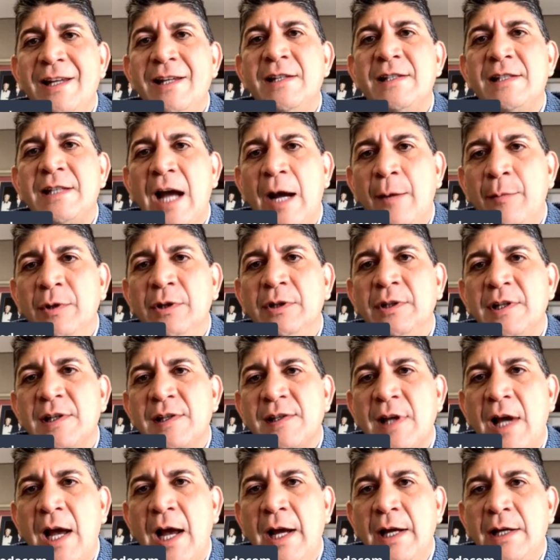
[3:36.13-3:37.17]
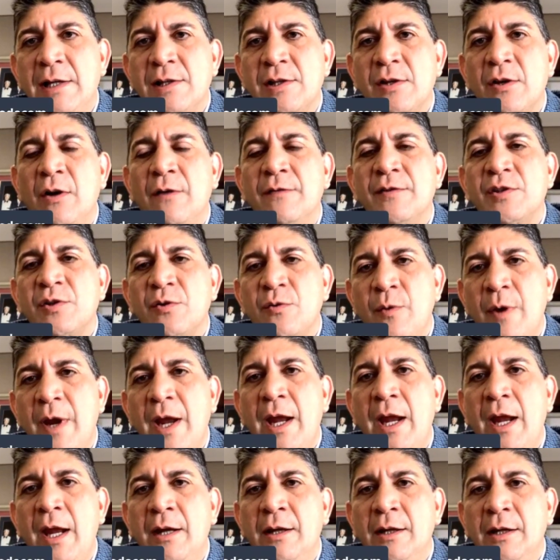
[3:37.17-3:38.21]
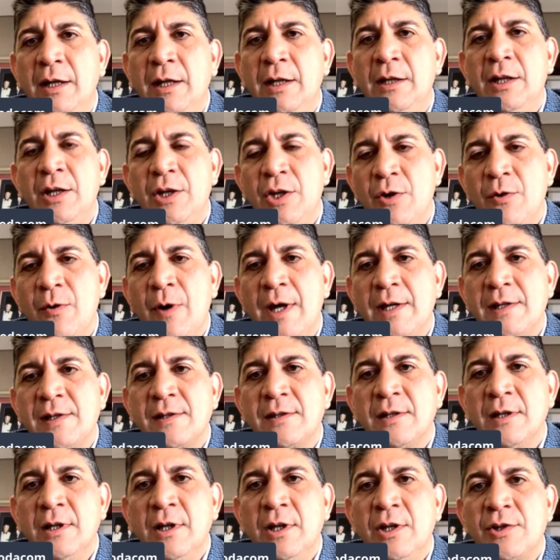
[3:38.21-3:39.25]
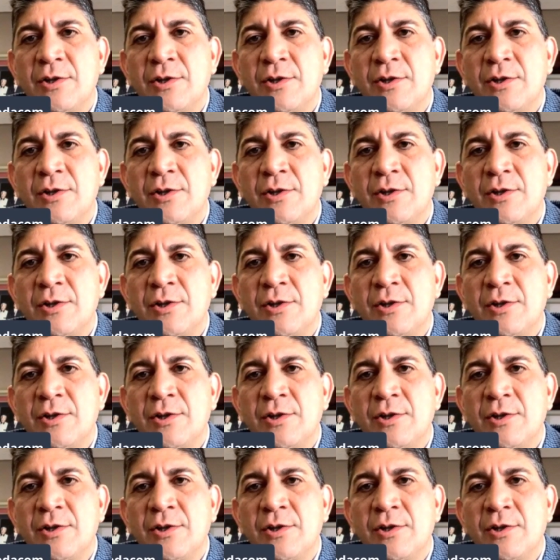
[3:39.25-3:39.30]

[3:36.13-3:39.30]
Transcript: is double the size of Square in the US.